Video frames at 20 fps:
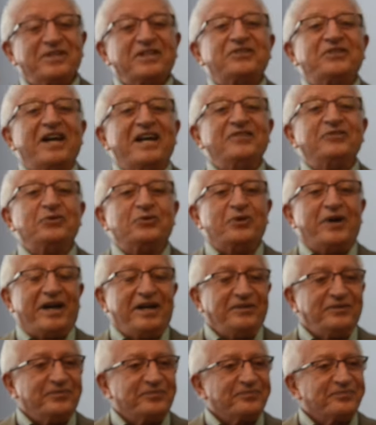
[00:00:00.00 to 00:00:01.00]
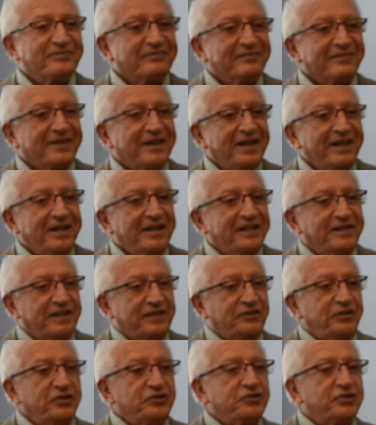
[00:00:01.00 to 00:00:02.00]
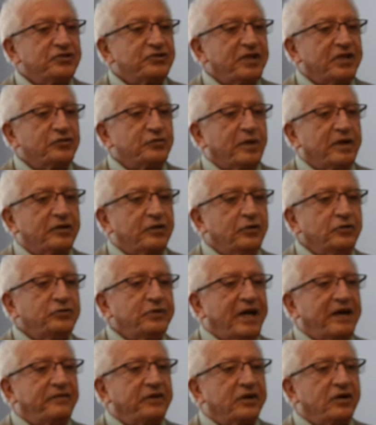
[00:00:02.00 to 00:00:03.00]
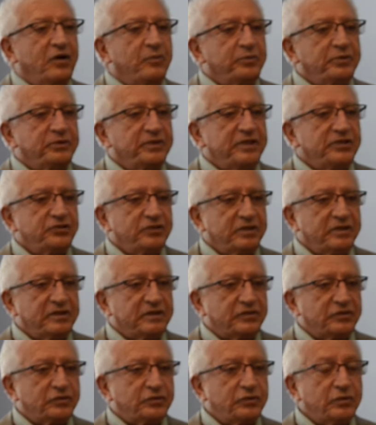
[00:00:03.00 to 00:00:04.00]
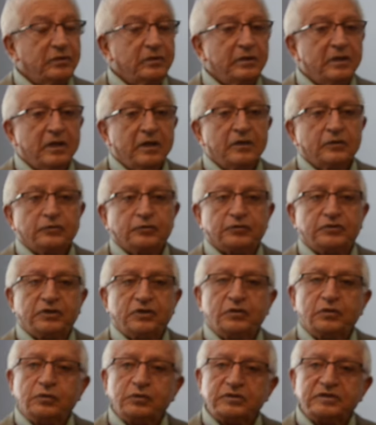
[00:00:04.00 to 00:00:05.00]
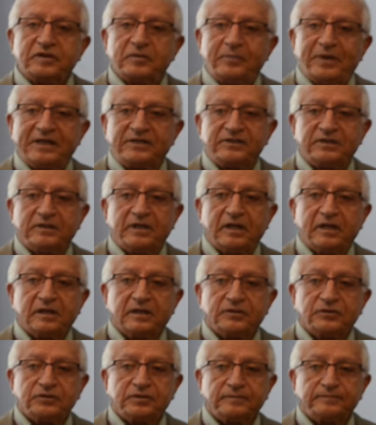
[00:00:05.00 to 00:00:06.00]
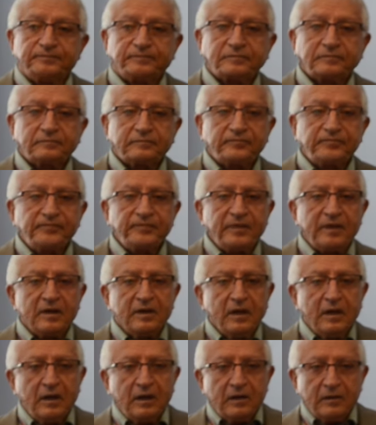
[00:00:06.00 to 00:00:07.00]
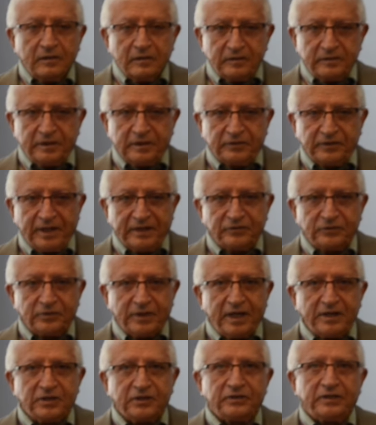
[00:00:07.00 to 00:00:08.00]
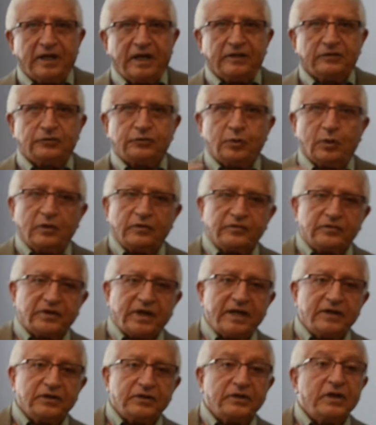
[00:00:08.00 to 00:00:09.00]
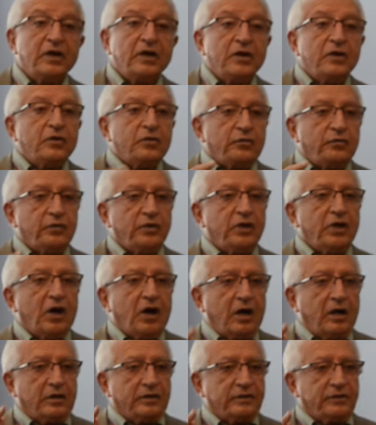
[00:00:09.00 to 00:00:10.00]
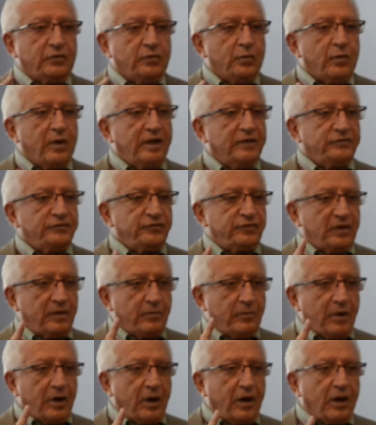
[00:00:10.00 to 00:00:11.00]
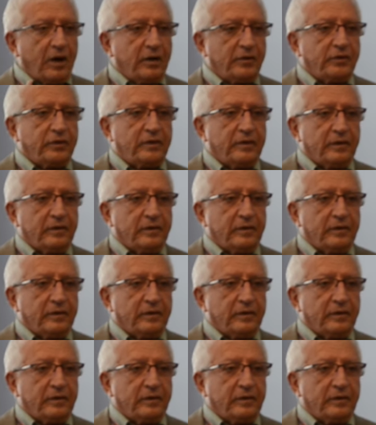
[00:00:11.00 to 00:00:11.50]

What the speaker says: to 10th grade, the teacher said, we're going to have a competition in the school to see who is the best in English. The 10th grader and 12th grader, we are the ones from our